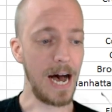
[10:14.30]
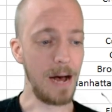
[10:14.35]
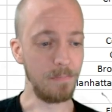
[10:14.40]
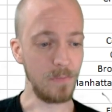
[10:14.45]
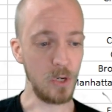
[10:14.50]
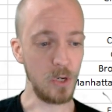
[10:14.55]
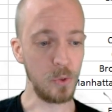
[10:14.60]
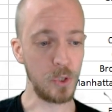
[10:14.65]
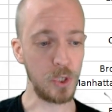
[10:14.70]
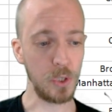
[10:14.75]

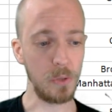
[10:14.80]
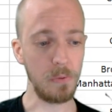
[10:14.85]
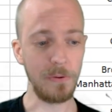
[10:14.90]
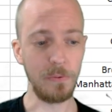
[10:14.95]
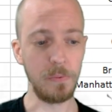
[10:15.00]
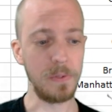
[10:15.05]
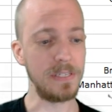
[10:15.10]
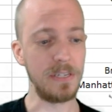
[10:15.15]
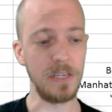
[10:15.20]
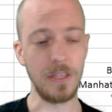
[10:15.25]
Usually
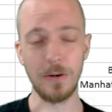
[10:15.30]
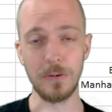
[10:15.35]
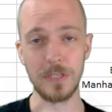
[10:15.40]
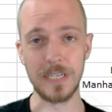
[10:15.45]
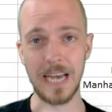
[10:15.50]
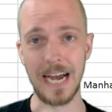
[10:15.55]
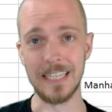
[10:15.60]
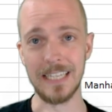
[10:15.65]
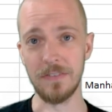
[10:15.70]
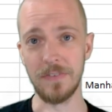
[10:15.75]
when we see
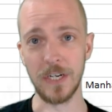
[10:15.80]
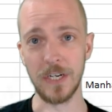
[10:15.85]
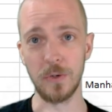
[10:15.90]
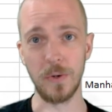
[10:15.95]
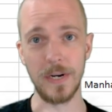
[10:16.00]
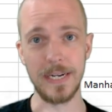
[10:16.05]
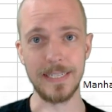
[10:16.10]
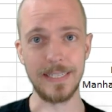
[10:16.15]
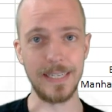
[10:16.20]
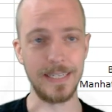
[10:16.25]
those kinds of
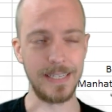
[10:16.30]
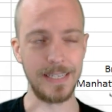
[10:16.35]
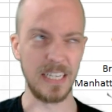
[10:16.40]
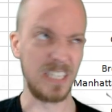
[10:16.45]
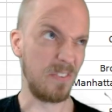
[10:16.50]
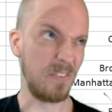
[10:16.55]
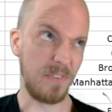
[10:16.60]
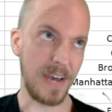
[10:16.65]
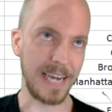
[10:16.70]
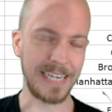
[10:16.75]
increases,
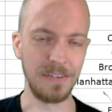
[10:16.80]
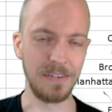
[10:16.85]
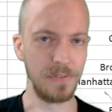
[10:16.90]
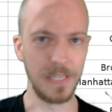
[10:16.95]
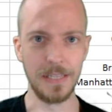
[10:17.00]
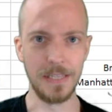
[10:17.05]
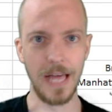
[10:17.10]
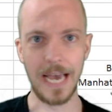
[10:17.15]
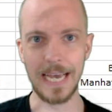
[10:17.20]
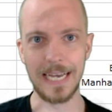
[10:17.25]
it's
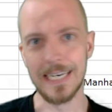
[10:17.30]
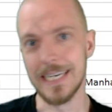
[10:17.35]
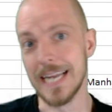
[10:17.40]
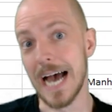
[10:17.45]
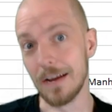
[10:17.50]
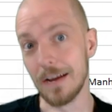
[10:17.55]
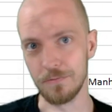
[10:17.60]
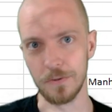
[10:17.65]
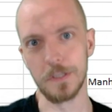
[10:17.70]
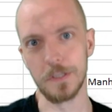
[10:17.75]
effectively like
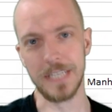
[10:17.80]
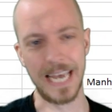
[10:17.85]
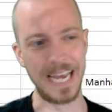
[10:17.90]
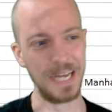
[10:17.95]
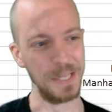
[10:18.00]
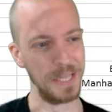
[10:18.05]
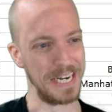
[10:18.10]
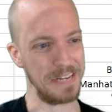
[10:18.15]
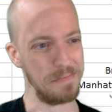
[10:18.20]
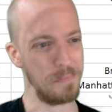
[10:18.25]
not for
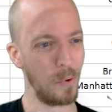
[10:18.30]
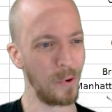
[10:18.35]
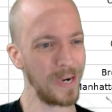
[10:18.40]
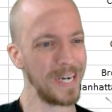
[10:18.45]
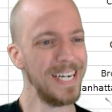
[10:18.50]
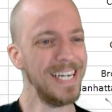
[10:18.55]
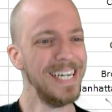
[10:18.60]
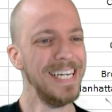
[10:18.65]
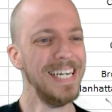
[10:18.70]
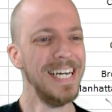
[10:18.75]
sale anymore.